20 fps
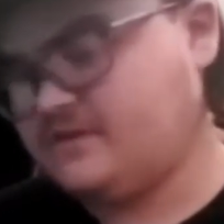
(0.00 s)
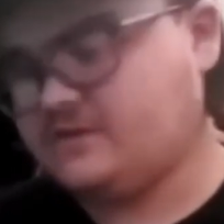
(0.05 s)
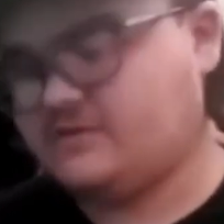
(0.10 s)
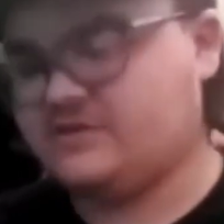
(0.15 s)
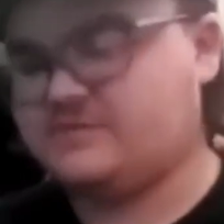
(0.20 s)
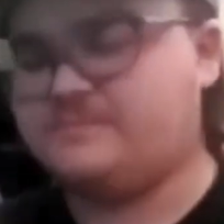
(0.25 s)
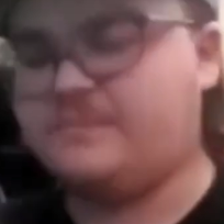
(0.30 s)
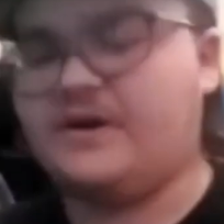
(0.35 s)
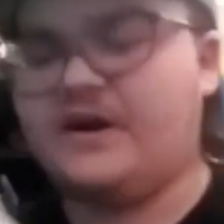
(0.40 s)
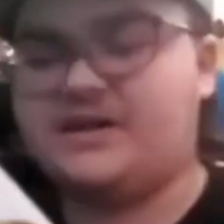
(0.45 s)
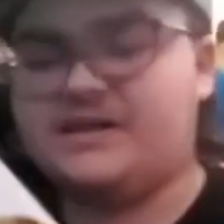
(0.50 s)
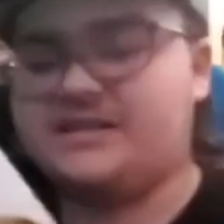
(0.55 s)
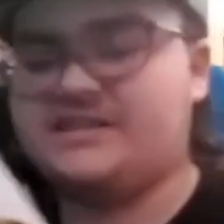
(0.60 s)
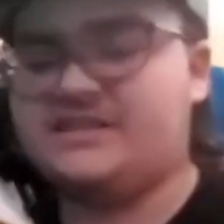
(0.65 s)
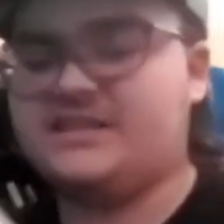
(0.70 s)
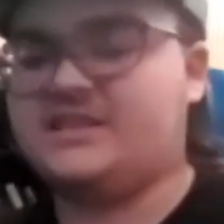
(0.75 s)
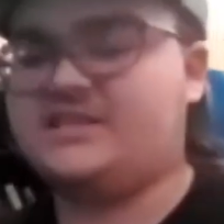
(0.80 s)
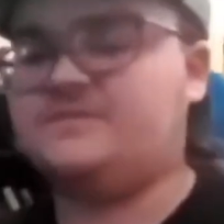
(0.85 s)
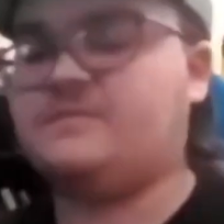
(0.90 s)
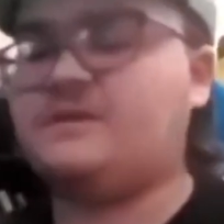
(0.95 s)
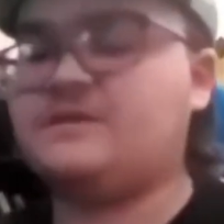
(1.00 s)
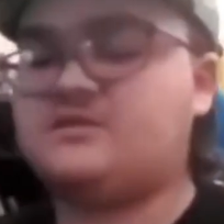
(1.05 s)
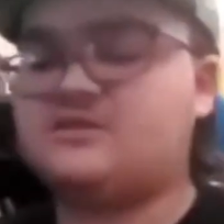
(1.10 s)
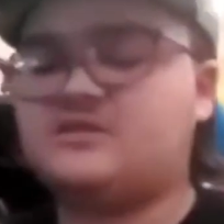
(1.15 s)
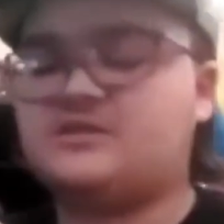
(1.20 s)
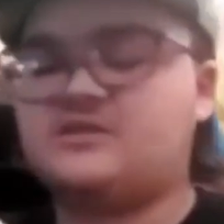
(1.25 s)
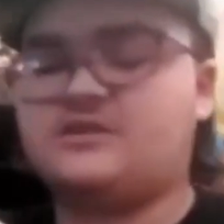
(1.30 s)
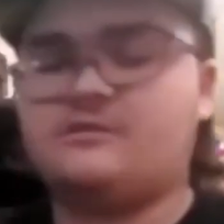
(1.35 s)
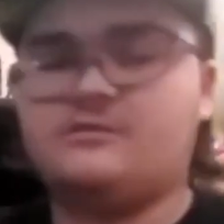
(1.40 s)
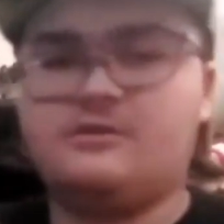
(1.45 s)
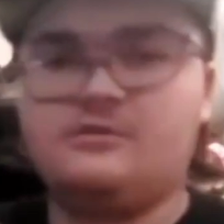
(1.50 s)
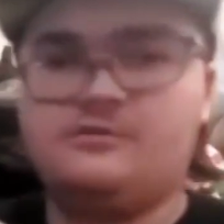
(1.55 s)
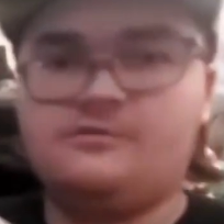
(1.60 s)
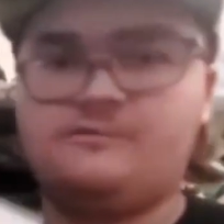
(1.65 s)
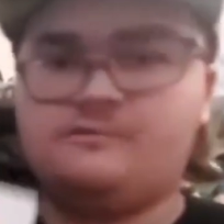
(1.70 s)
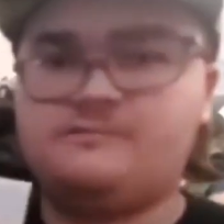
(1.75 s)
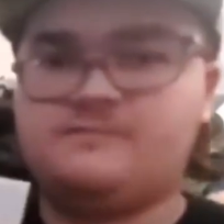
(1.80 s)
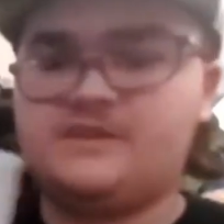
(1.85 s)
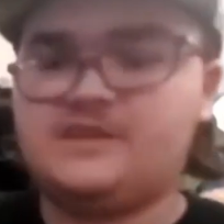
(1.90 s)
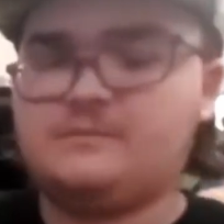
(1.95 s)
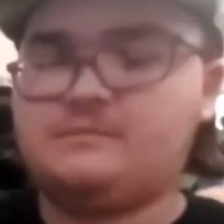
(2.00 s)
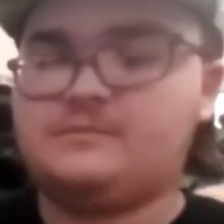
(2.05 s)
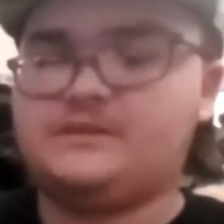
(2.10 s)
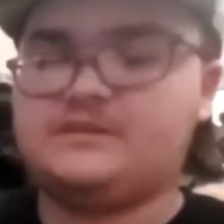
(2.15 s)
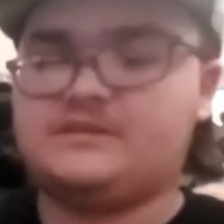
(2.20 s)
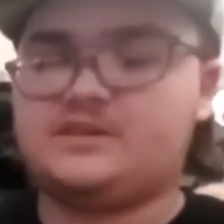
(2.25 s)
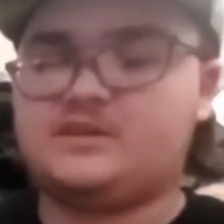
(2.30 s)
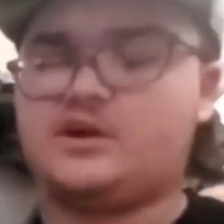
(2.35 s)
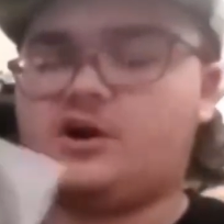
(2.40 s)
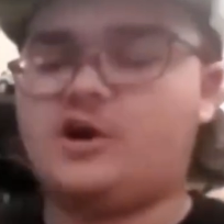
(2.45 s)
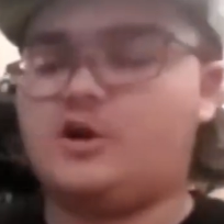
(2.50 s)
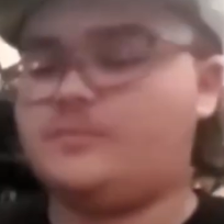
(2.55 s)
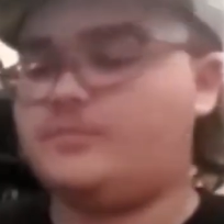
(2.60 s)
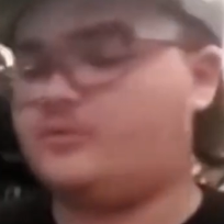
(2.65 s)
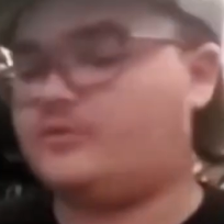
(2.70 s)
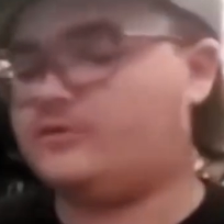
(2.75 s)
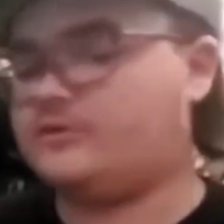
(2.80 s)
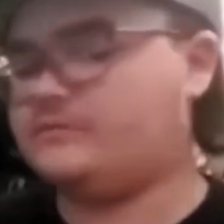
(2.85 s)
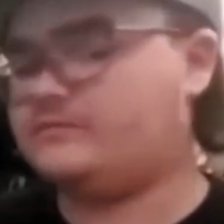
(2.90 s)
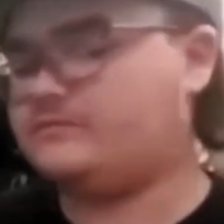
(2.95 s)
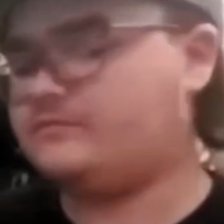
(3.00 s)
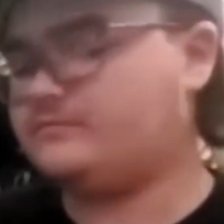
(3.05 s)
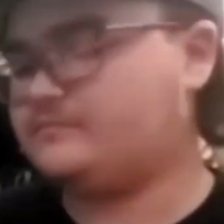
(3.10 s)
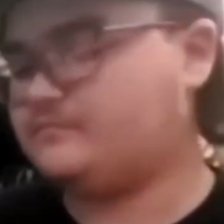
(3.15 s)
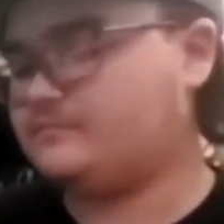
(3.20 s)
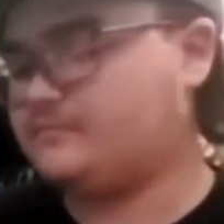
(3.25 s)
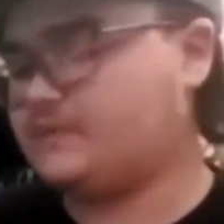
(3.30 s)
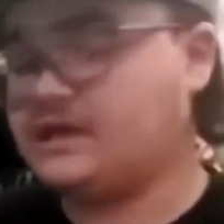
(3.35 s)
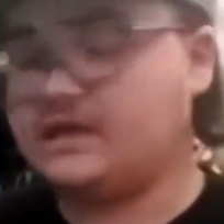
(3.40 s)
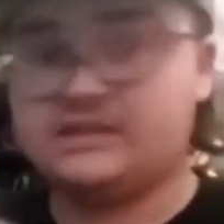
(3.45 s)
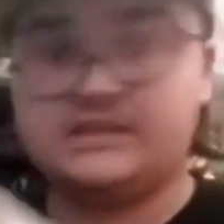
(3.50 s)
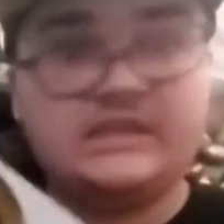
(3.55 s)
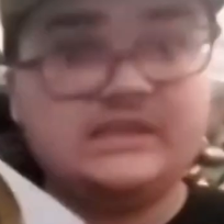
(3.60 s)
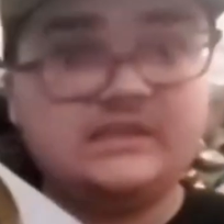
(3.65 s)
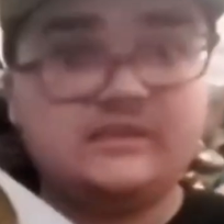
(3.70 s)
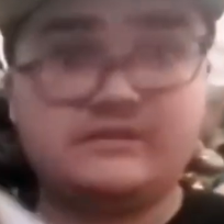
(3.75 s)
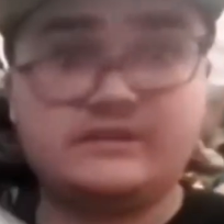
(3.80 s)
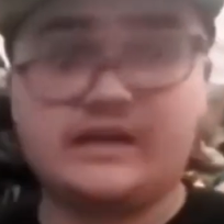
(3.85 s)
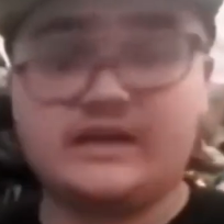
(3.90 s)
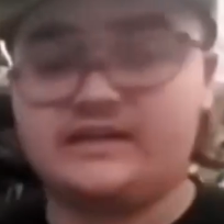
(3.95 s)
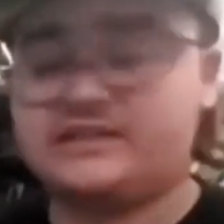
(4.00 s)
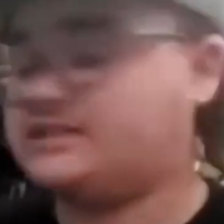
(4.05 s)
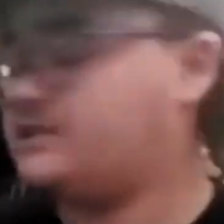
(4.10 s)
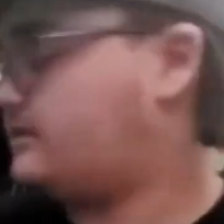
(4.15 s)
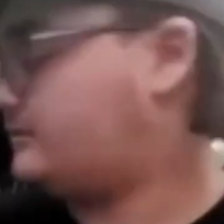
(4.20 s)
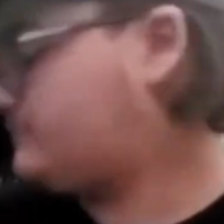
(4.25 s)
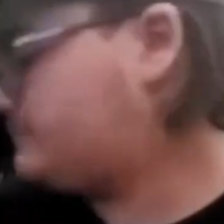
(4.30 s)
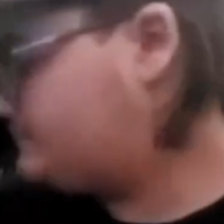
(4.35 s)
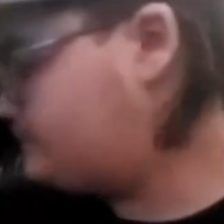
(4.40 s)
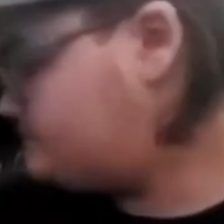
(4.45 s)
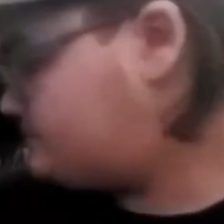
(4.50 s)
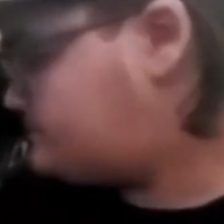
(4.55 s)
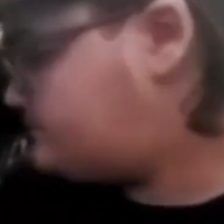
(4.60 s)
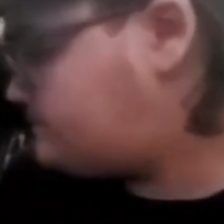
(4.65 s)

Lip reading: Not just box. It's basically just a little thin piece of cardboard. It does look nice though.